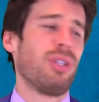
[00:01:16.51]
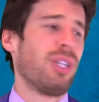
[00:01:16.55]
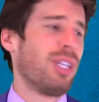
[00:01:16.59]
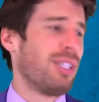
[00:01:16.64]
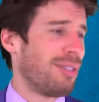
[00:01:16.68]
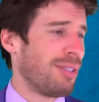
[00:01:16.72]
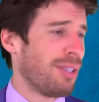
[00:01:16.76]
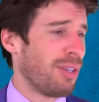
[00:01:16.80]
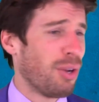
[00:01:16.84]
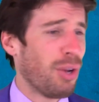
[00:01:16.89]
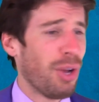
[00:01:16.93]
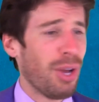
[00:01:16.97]

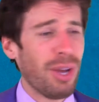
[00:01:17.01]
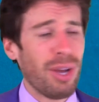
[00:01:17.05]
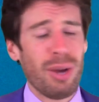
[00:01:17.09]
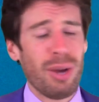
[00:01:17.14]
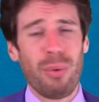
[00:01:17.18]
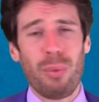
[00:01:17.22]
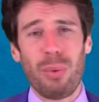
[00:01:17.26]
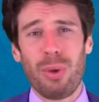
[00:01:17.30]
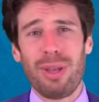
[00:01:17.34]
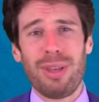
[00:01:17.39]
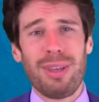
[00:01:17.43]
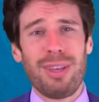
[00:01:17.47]
Listen,
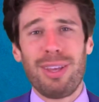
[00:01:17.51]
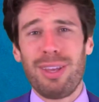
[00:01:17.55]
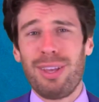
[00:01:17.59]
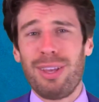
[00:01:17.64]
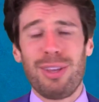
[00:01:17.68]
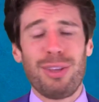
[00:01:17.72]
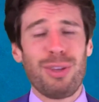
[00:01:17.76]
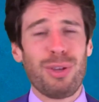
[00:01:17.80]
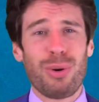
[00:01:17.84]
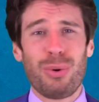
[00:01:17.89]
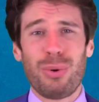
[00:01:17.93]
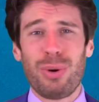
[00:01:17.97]
we,
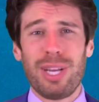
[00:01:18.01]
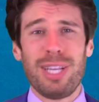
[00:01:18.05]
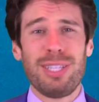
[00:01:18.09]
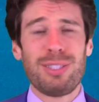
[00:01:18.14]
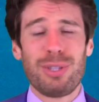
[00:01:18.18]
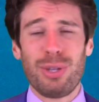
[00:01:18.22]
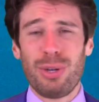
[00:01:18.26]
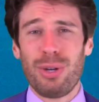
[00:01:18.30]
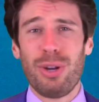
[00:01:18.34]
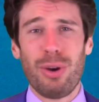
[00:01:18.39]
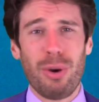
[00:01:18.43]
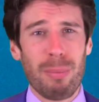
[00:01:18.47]
you don't need
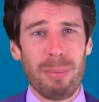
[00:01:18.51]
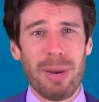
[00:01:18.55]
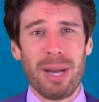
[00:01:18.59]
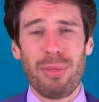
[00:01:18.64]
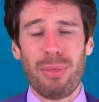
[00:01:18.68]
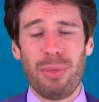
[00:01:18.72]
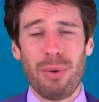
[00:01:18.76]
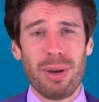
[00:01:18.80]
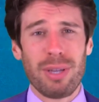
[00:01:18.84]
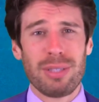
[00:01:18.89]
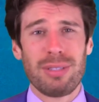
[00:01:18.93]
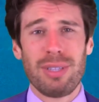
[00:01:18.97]
to know my
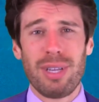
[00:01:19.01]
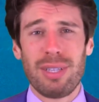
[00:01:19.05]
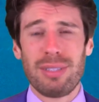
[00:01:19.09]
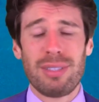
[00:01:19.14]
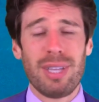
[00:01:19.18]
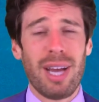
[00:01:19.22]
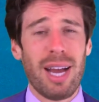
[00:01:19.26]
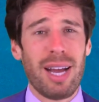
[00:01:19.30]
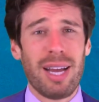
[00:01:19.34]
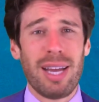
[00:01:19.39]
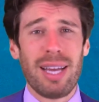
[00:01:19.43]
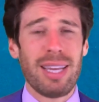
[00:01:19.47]
thoughts on
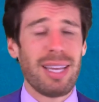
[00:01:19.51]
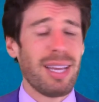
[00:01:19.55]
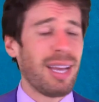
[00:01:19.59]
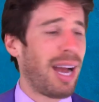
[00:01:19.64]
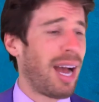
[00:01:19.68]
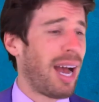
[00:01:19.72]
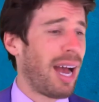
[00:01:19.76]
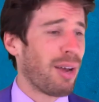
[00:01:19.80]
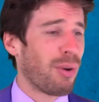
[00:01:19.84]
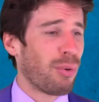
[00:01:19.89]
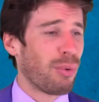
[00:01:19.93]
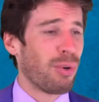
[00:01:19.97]
Tai.
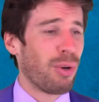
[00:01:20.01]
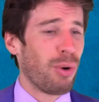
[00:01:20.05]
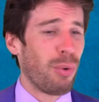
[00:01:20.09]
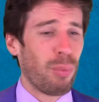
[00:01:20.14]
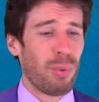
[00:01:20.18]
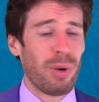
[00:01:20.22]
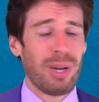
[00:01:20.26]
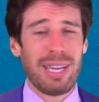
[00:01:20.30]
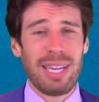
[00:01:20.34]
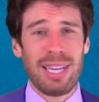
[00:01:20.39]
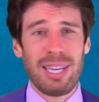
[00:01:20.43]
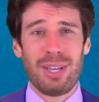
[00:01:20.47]
I don't know
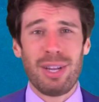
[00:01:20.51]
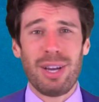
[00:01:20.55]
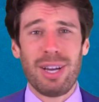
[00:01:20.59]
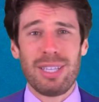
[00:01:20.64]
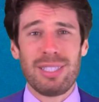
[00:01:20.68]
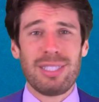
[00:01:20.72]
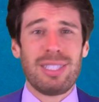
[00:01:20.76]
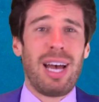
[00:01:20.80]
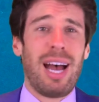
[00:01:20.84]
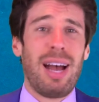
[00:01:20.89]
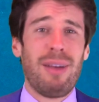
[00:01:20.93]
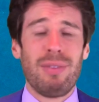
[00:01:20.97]
what he
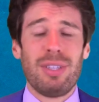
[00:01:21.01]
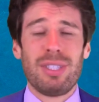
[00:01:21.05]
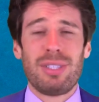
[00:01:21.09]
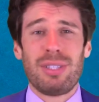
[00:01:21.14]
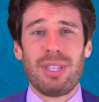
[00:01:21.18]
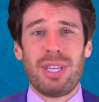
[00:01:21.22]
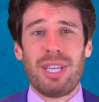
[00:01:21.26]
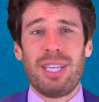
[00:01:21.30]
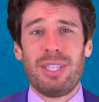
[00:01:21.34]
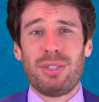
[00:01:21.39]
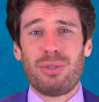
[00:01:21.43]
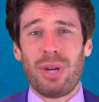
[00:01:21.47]
does.
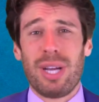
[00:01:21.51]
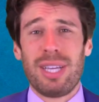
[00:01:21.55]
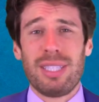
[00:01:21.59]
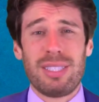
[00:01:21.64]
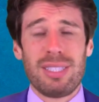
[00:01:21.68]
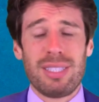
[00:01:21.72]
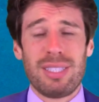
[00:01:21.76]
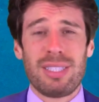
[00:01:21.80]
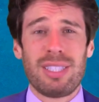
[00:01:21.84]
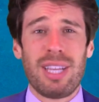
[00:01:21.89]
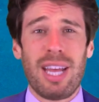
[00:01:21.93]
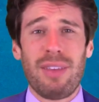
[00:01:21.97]
Obviously, he tries
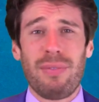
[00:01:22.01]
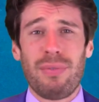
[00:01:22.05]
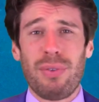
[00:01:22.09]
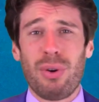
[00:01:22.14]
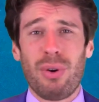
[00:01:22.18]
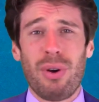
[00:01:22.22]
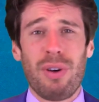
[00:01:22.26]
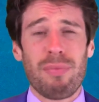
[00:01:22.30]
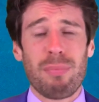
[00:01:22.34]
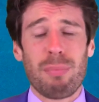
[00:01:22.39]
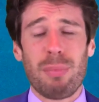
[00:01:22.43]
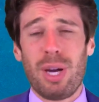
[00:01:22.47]
to
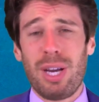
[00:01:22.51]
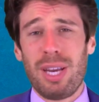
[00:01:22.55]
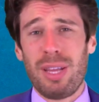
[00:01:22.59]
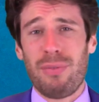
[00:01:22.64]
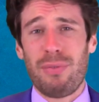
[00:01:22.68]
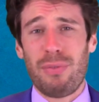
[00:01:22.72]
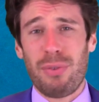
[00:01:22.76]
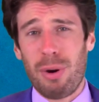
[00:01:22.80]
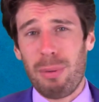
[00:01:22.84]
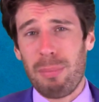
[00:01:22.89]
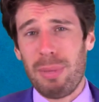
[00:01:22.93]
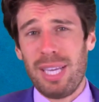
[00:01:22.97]
siphon off money
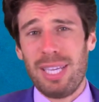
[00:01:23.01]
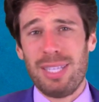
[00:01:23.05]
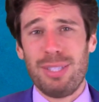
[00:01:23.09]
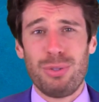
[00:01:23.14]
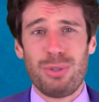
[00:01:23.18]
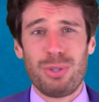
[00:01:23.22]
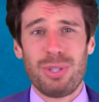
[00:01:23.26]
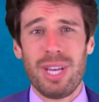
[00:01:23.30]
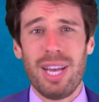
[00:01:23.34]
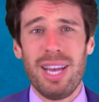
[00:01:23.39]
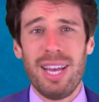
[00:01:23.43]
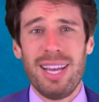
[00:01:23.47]
from
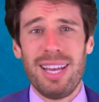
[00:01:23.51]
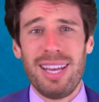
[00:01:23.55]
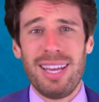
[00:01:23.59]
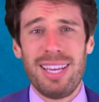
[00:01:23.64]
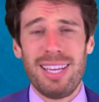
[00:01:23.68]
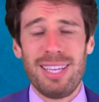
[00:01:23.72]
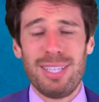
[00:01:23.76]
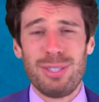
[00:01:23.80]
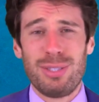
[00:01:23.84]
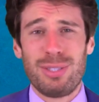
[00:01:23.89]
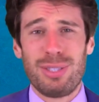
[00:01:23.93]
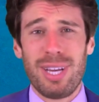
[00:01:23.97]
his,
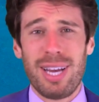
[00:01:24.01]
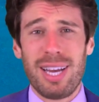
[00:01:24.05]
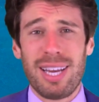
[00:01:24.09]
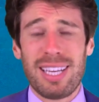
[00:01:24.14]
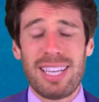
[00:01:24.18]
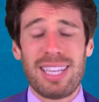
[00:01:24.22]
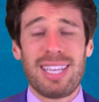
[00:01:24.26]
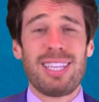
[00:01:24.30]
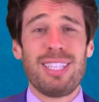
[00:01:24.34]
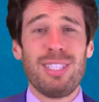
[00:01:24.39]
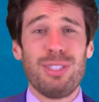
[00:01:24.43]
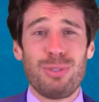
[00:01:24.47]
his uh,
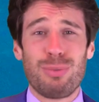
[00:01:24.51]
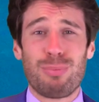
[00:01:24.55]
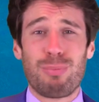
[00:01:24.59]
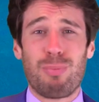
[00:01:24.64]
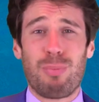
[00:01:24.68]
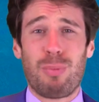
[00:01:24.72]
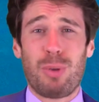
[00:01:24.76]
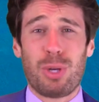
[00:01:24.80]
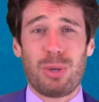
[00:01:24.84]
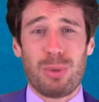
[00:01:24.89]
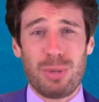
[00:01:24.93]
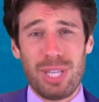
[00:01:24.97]

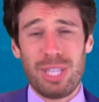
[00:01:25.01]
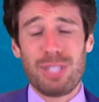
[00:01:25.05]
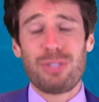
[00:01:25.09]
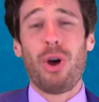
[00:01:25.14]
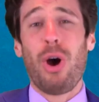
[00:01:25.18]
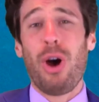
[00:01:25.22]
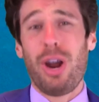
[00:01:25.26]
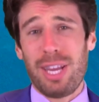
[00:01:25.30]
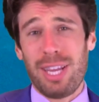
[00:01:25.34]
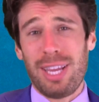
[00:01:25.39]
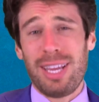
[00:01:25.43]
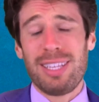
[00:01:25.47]
his
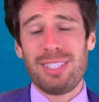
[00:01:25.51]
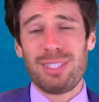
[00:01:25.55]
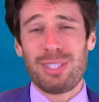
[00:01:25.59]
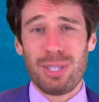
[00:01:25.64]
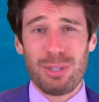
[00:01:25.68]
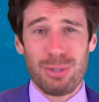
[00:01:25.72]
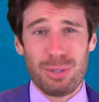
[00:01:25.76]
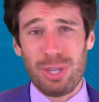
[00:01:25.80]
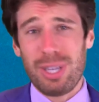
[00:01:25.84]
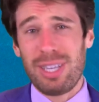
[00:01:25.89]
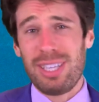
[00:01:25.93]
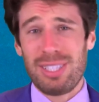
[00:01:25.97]
audience.
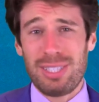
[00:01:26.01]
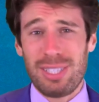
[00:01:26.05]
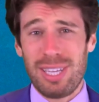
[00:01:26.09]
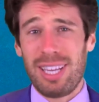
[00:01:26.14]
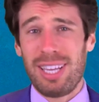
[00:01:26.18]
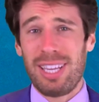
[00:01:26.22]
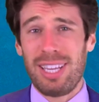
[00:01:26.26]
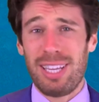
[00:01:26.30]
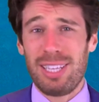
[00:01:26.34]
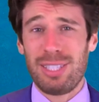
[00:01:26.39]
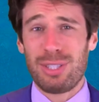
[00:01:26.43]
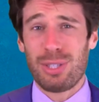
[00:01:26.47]
I was going to
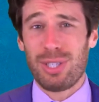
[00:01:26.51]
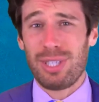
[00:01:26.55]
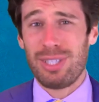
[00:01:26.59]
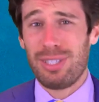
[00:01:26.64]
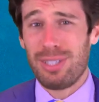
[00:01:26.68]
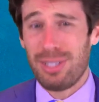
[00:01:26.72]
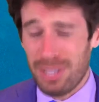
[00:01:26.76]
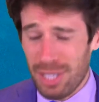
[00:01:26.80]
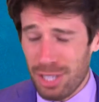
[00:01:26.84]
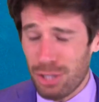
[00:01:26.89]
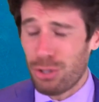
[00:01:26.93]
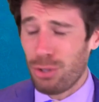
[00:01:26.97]
say his
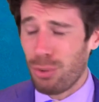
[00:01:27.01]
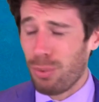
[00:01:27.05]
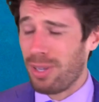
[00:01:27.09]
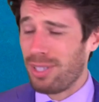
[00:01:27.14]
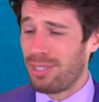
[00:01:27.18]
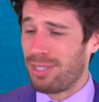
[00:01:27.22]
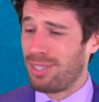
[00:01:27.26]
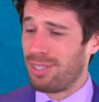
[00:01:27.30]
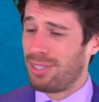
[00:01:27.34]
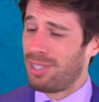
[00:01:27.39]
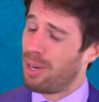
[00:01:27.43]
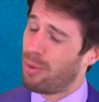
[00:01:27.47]

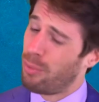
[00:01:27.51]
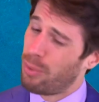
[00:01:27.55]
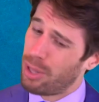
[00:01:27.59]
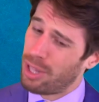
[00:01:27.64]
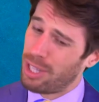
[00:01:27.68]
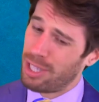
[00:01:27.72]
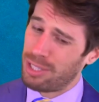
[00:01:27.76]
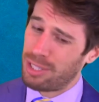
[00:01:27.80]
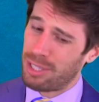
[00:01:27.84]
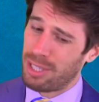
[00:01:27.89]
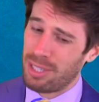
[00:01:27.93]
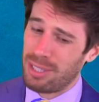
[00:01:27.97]
constituents. It's not
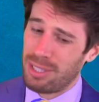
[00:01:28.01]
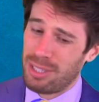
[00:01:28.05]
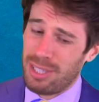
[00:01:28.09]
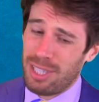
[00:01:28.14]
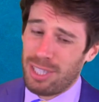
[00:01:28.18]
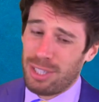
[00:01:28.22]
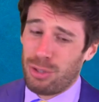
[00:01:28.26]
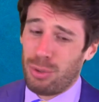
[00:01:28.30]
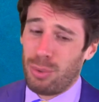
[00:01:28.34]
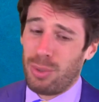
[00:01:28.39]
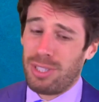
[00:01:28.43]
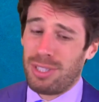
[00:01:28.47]
really his
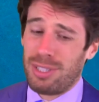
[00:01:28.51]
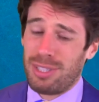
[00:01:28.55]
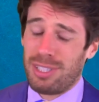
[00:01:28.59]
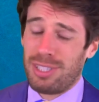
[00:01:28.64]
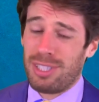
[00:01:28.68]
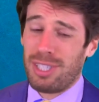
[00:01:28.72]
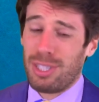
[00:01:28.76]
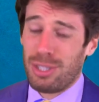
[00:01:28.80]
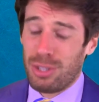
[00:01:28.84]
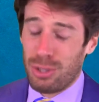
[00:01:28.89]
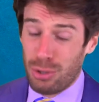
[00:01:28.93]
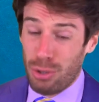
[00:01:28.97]
constituents,
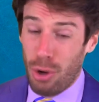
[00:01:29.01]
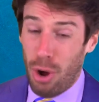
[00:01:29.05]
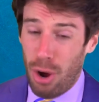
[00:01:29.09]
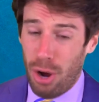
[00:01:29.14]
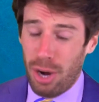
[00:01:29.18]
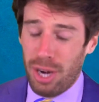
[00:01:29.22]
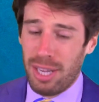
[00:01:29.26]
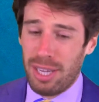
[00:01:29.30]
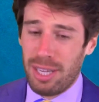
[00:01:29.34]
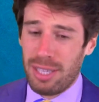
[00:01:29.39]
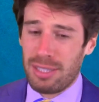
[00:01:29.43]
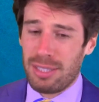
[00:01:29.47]
it's his
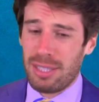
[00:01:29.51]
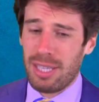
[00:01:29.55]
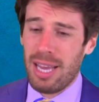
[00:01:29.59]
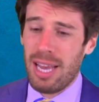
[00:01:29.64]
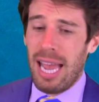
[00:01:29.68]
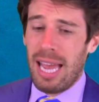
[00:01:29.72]
audience.